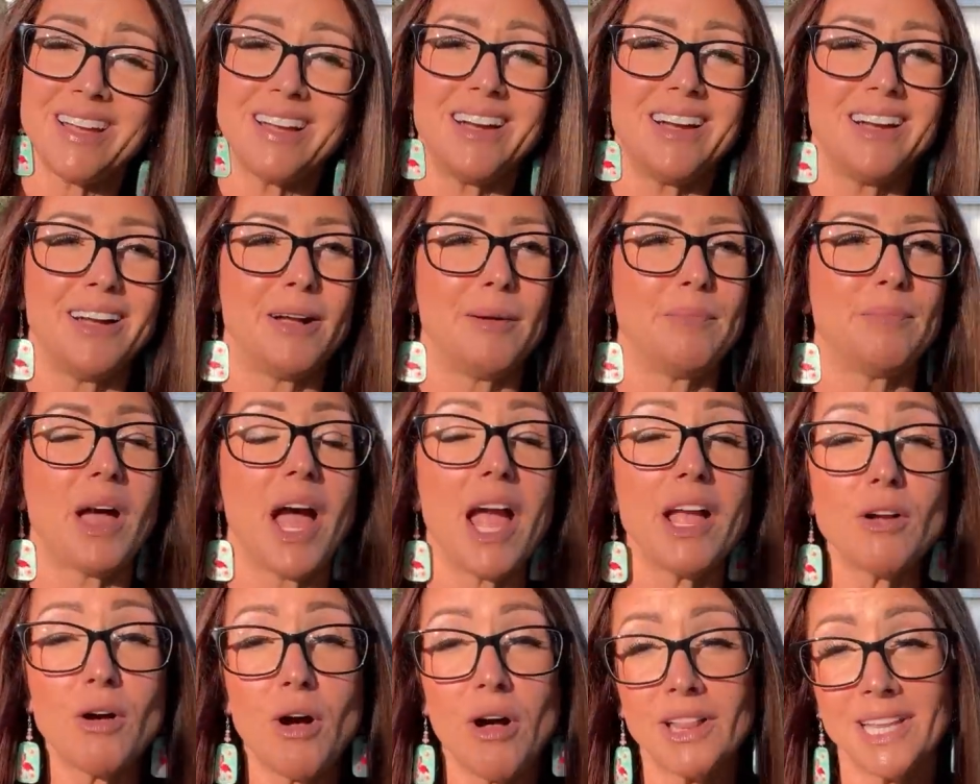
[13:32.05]
Um,
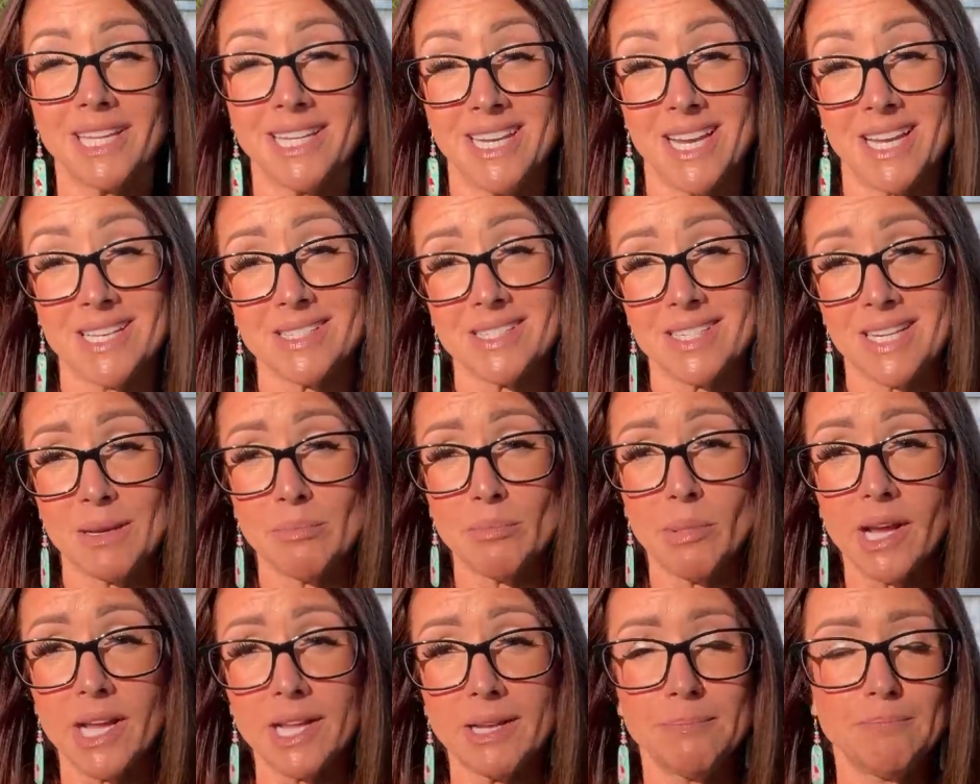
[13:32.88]
I call it nesting
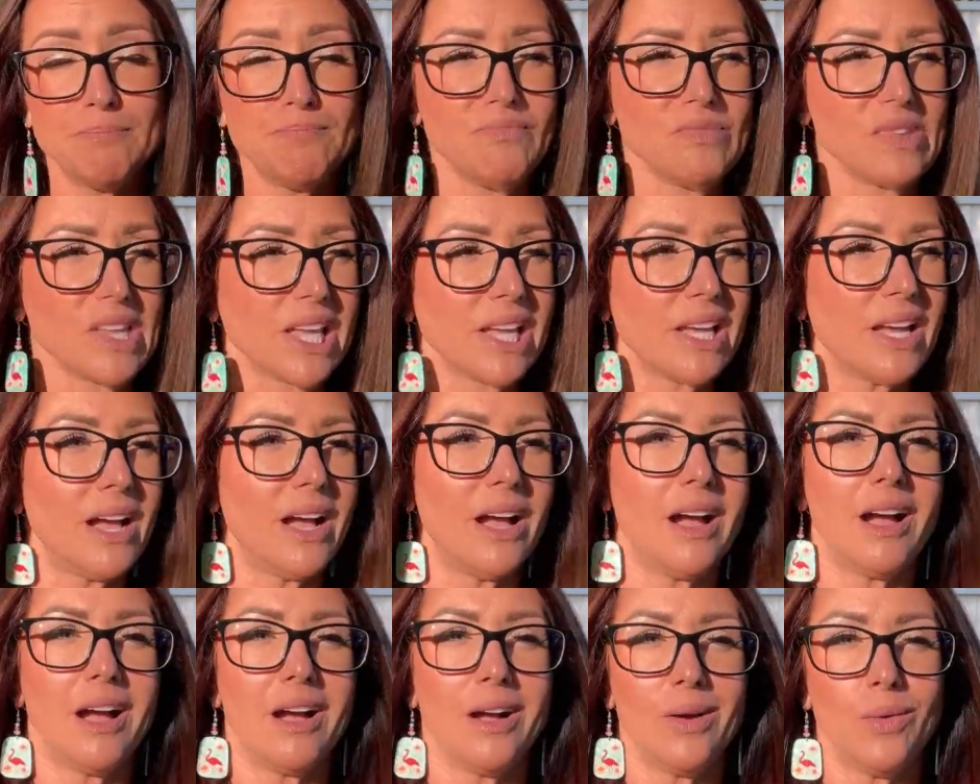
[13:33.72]
butt.
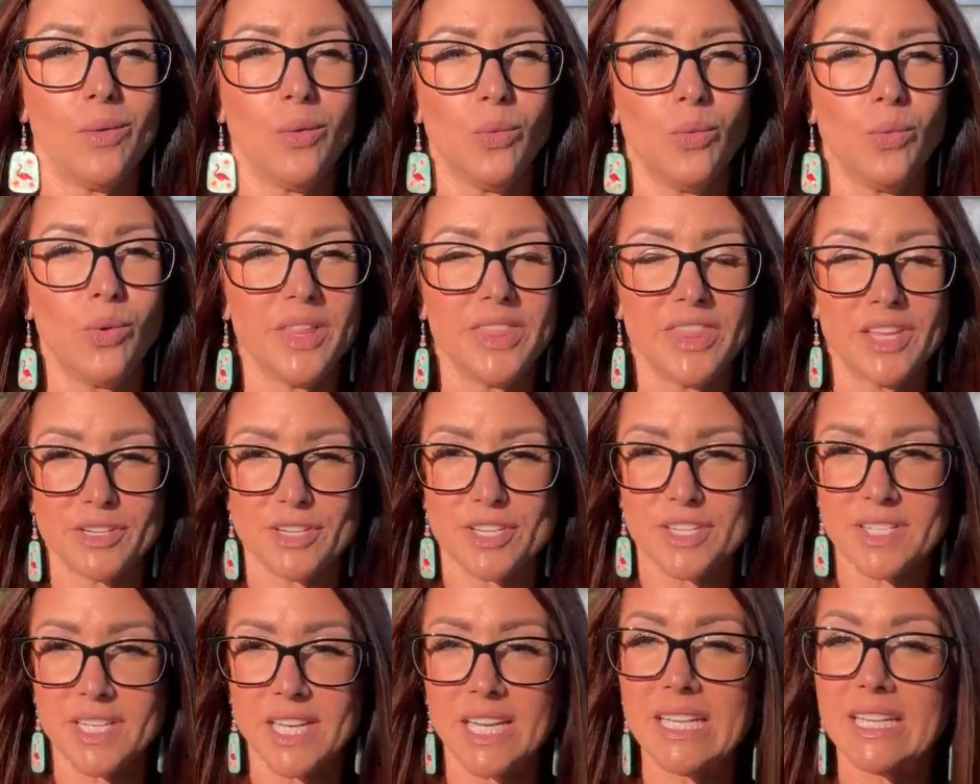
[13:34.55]
Uh, when they're
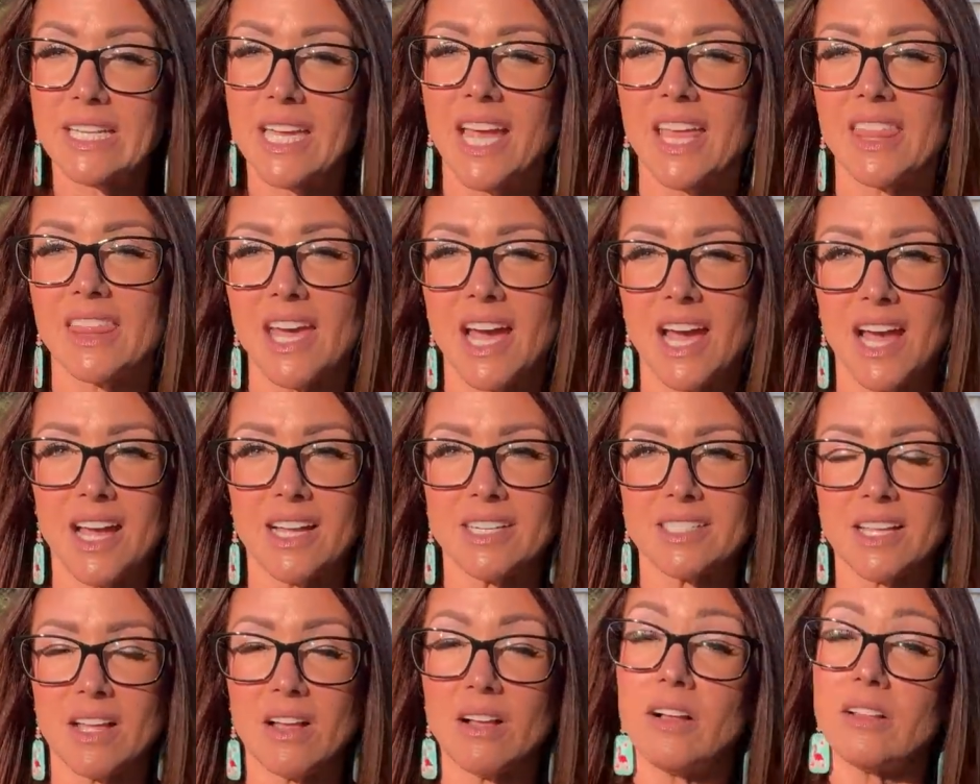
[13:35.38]
sitting like
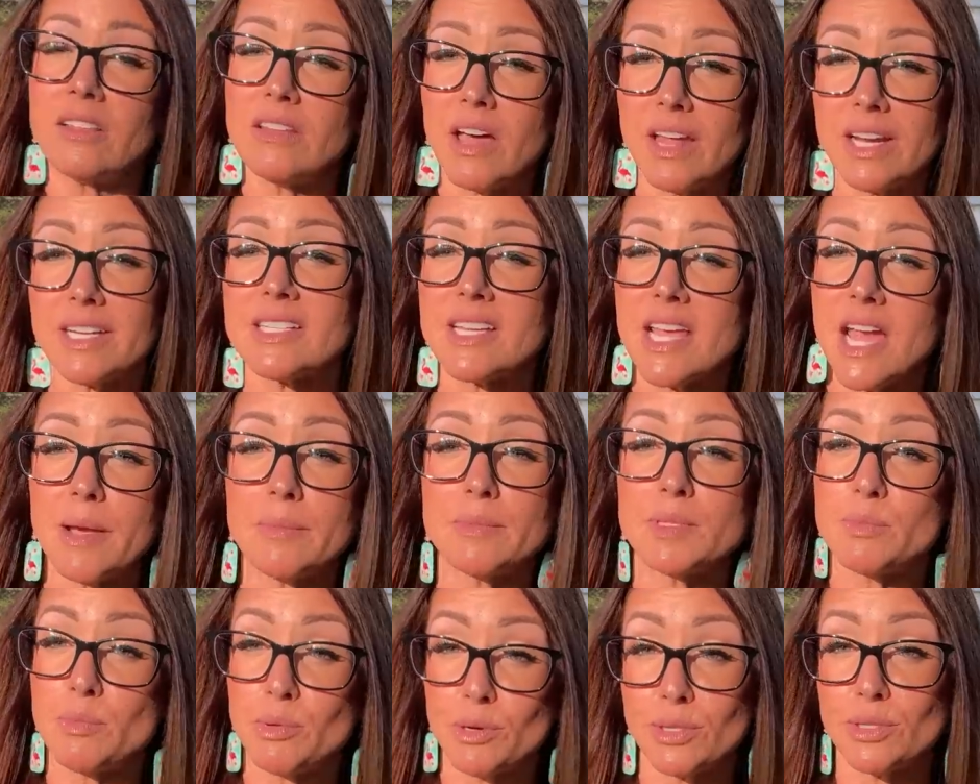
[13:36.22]
that, a lot of
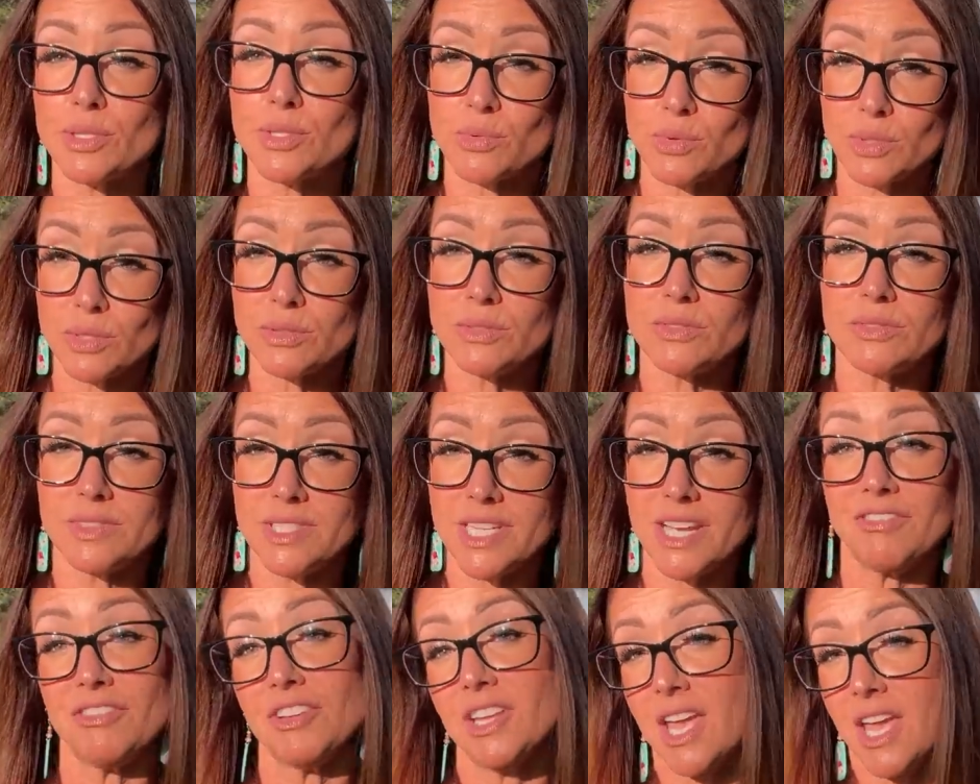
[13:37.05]
times birds will
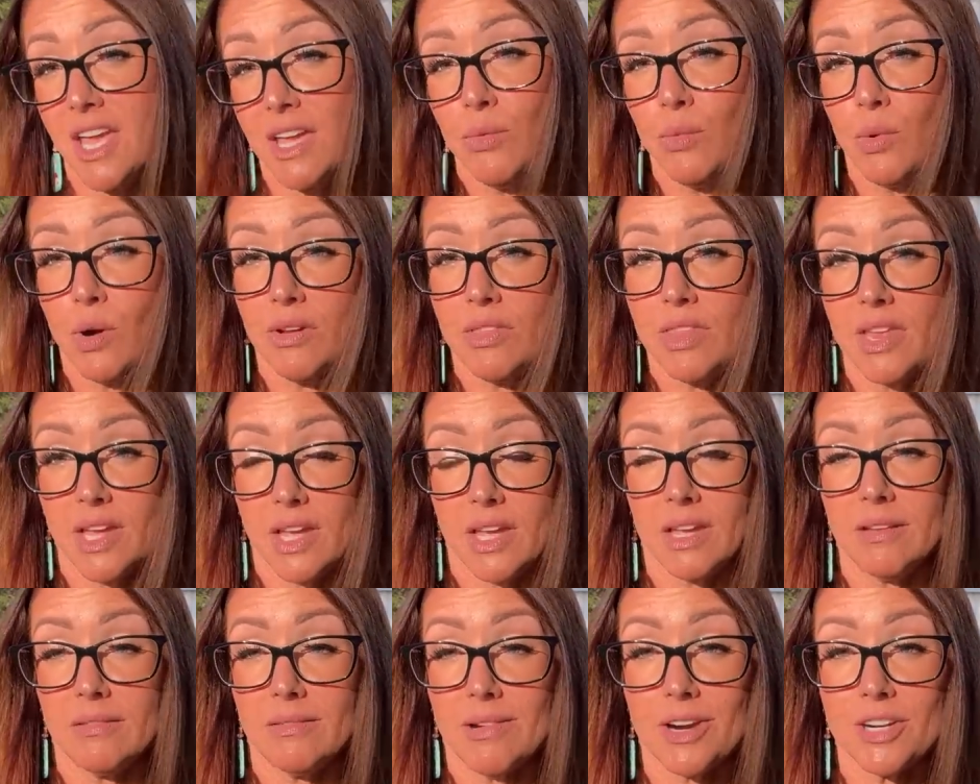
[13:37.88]
defecate where
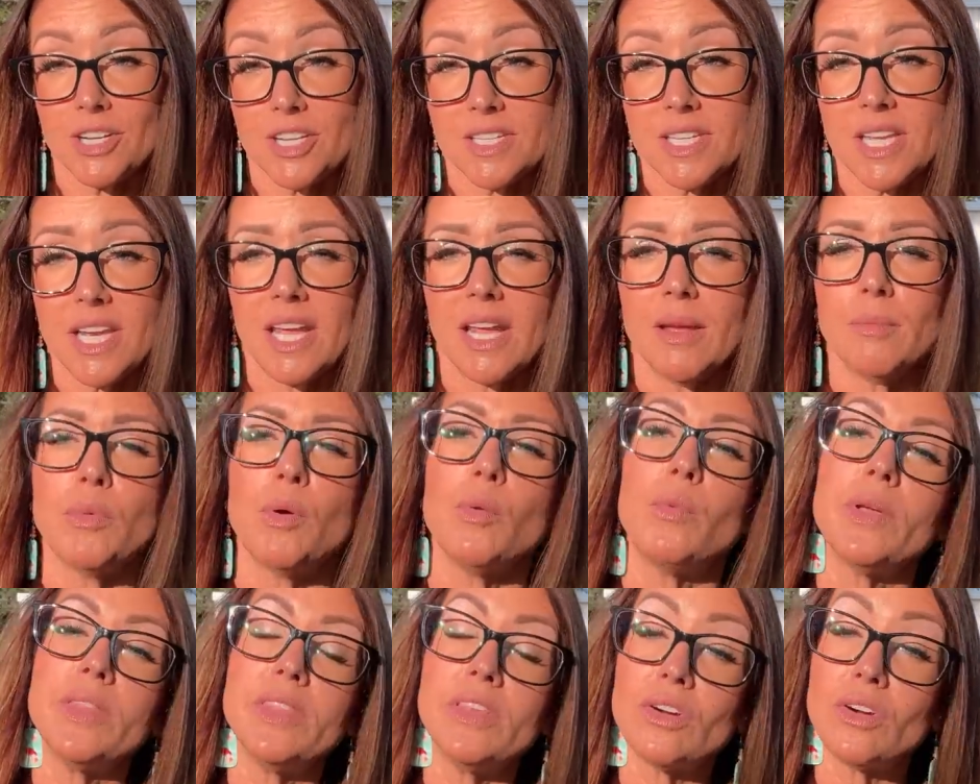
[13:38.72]
they are sitting,
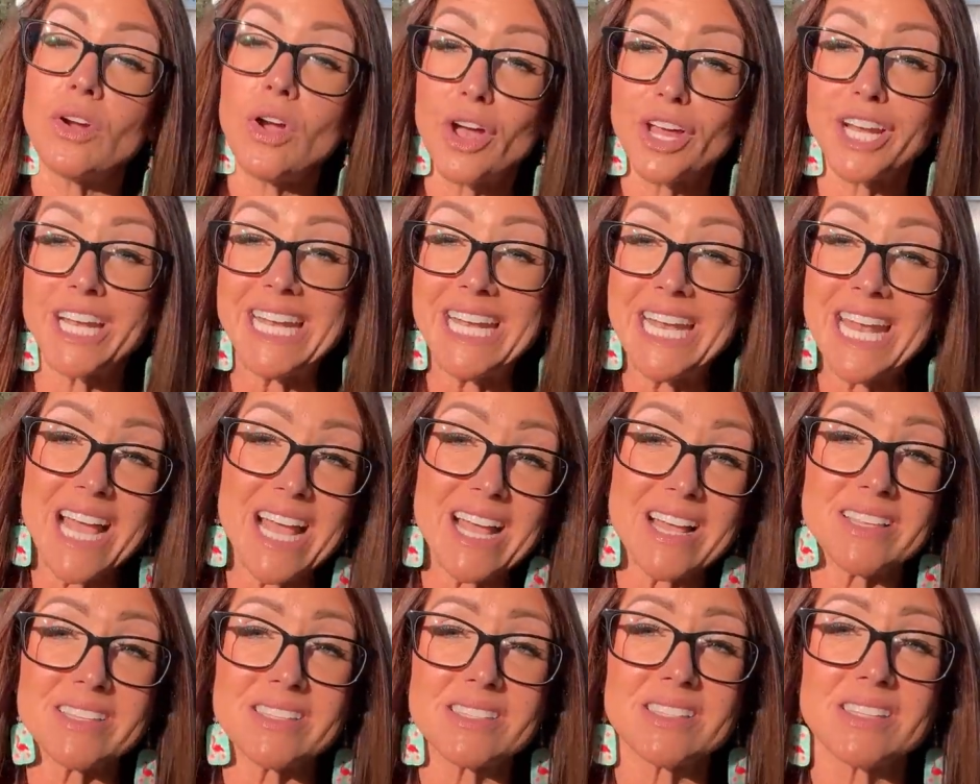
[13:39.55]
but when they're on a
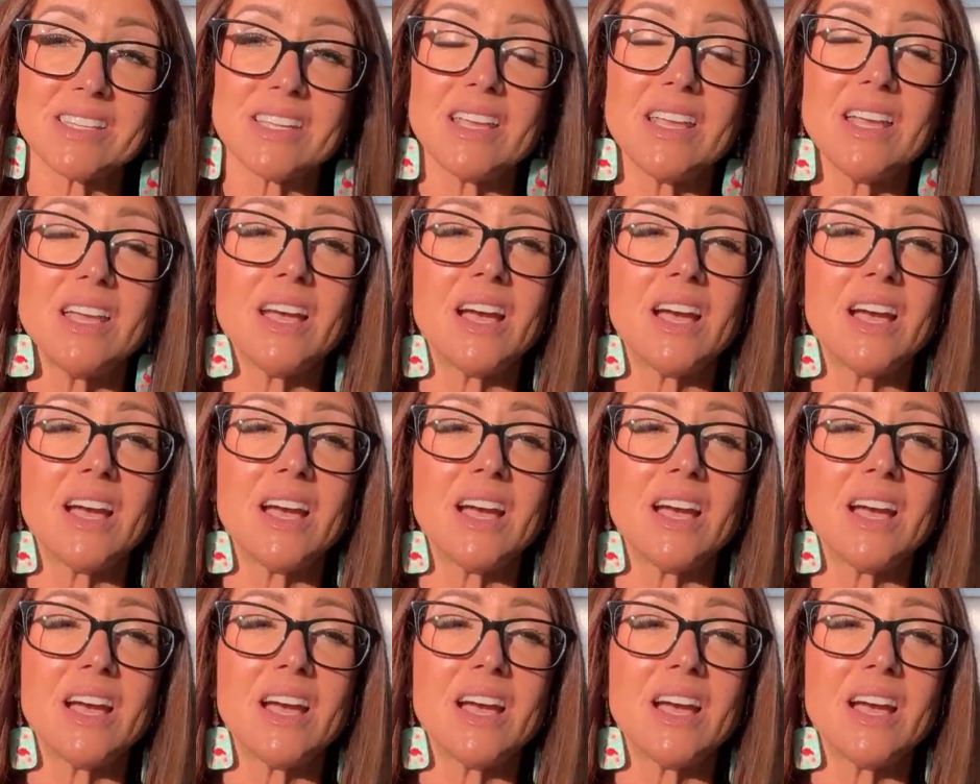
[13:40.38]
nest,